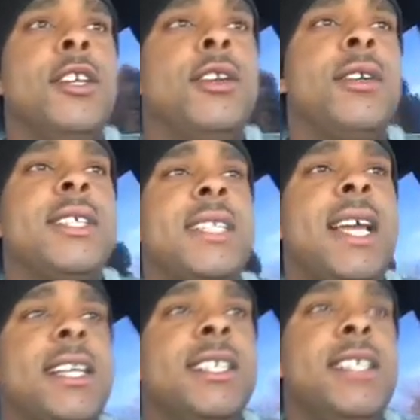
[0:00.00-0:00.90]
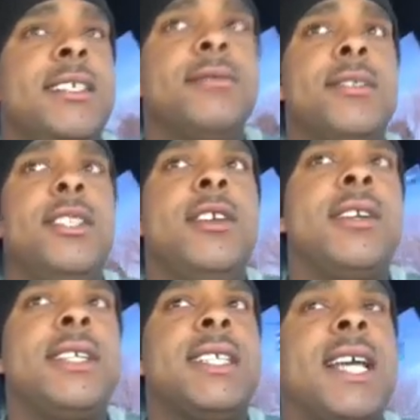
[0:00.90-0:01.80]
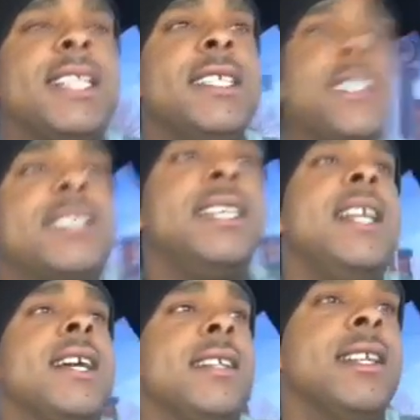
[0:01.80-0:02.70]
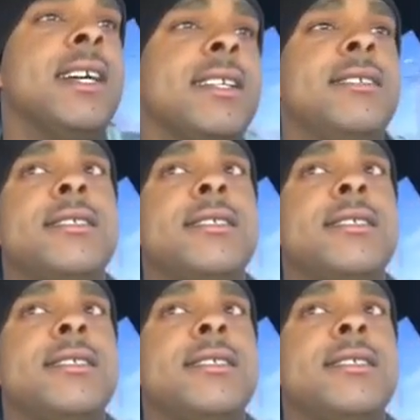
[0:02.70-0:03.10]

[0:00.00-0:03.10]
don't exactly see that a lot.